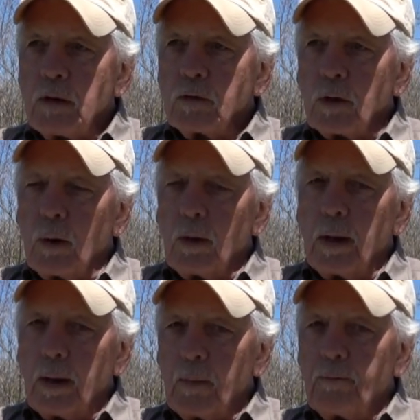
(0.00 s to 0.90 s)
So
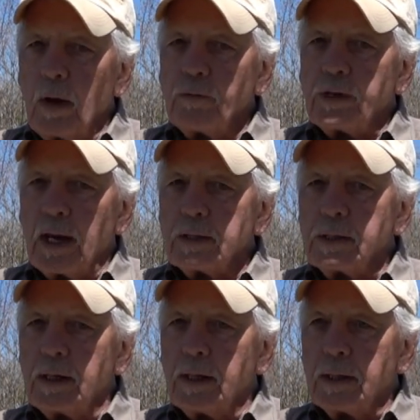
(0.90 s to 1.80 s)
false
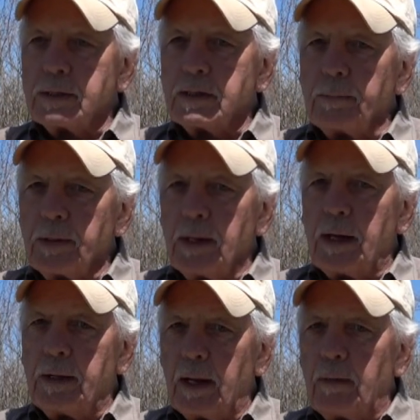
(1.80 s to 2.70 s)
casting is something
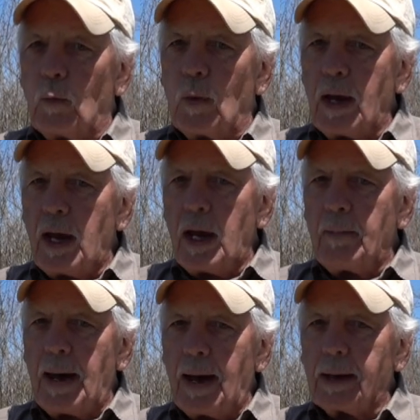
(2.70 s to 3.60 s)
they did way
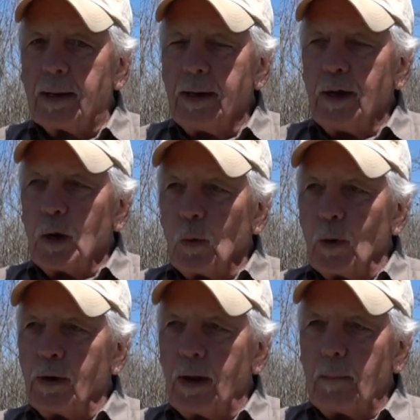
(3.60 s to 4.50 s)
back
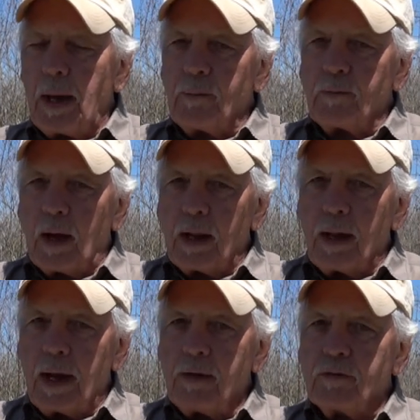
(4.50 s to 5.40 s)
when they made fly
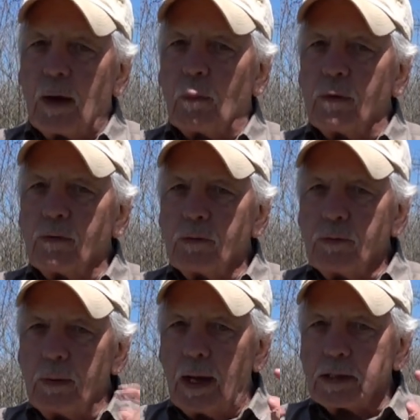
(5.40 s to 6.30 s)
lines
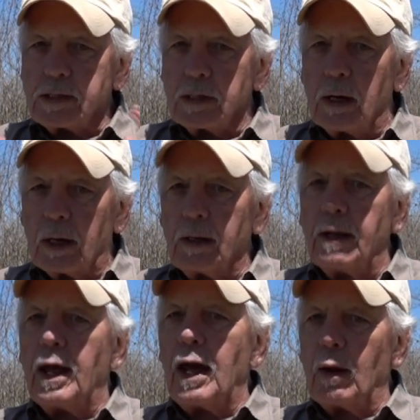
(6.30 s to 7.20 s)
that sunk
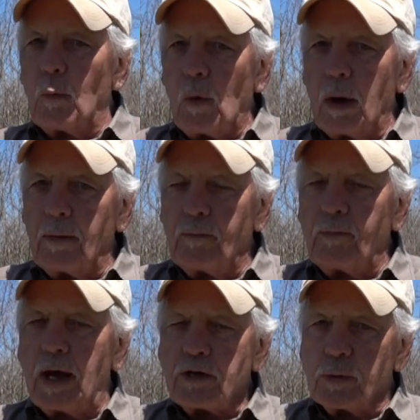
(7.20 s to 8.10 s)
and they had a
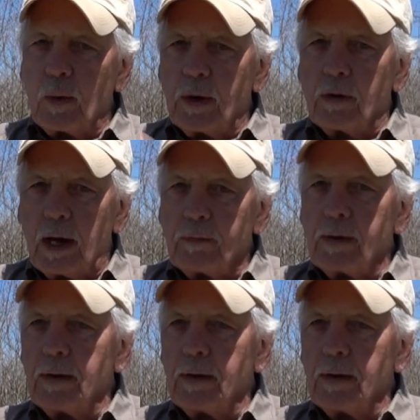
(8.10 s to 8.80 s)
flash of water out of it.